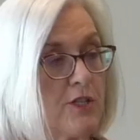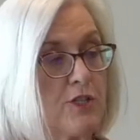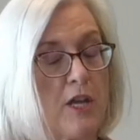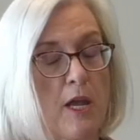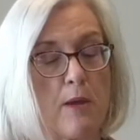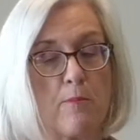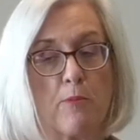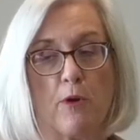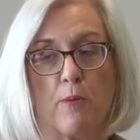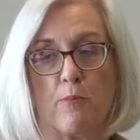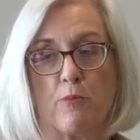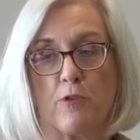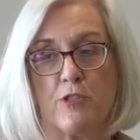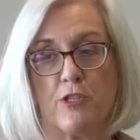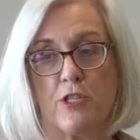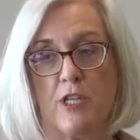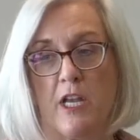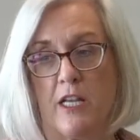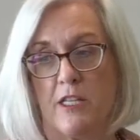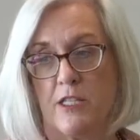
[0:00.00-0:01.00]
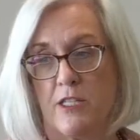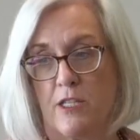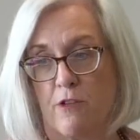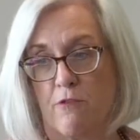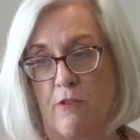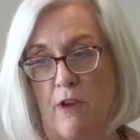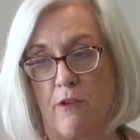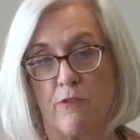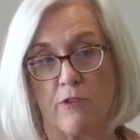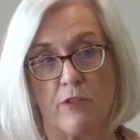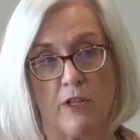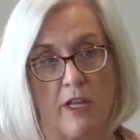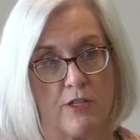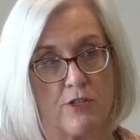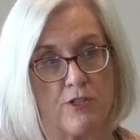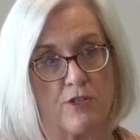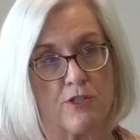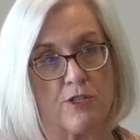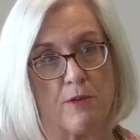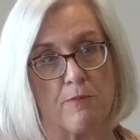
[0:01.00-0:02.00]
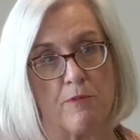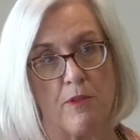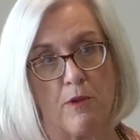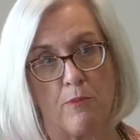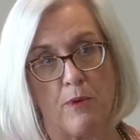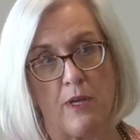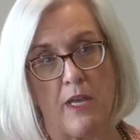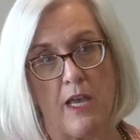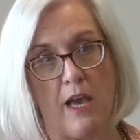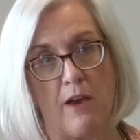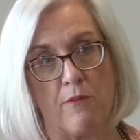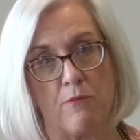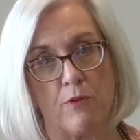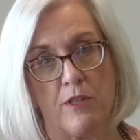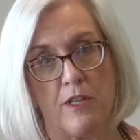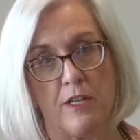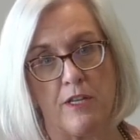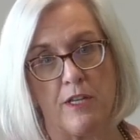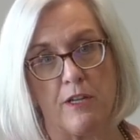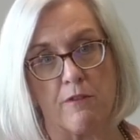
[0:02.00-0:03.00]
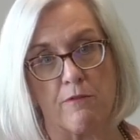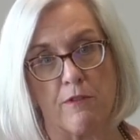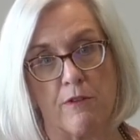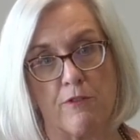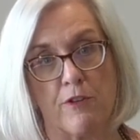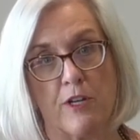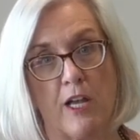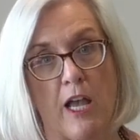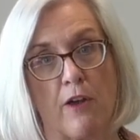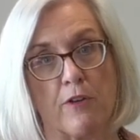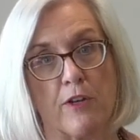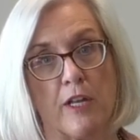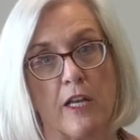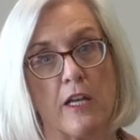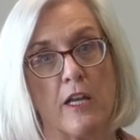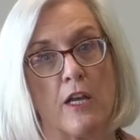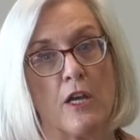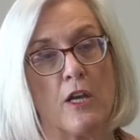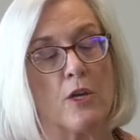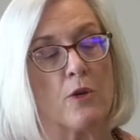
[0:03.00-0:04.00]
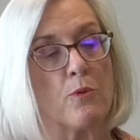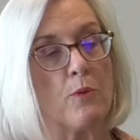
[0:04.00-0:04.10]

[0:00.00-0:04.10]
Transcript: chamber appreciates the great relationship that we have with Indian River County.